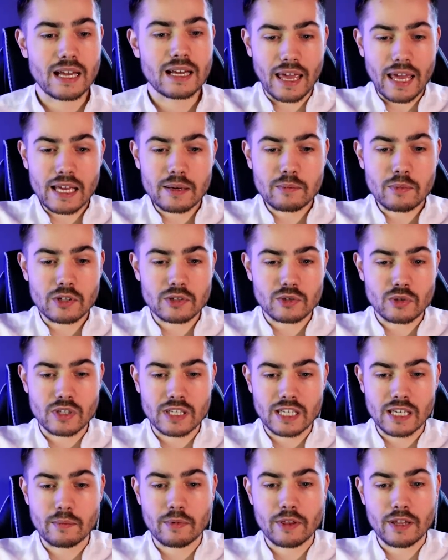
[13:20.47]
Able to
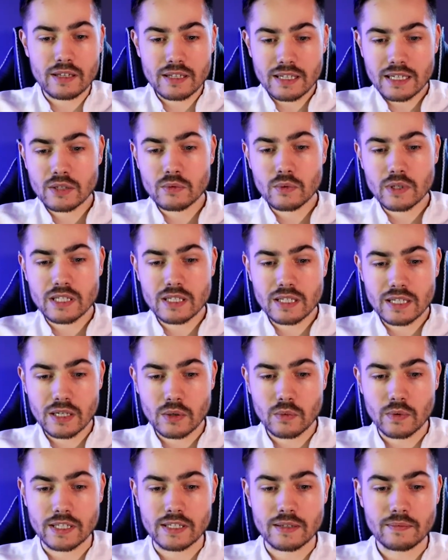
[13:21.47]
keep the liquid
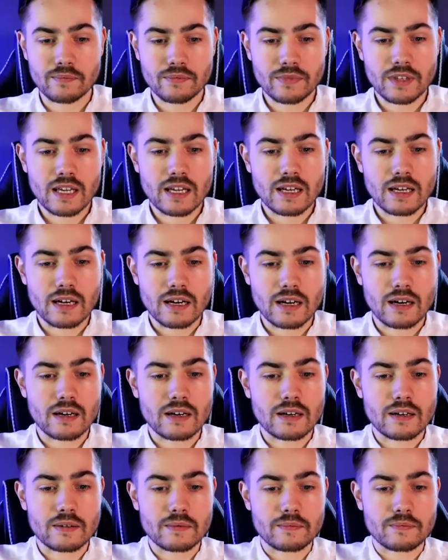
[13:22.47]

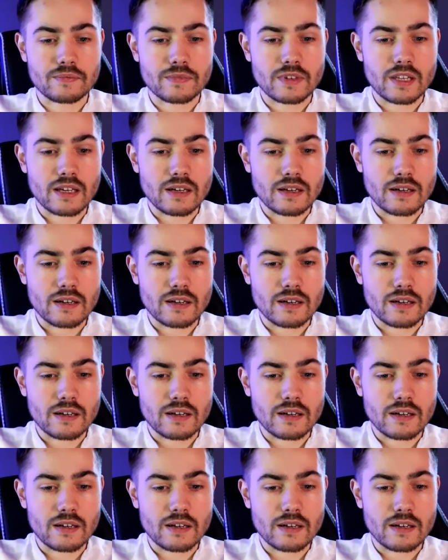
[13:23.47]
liquid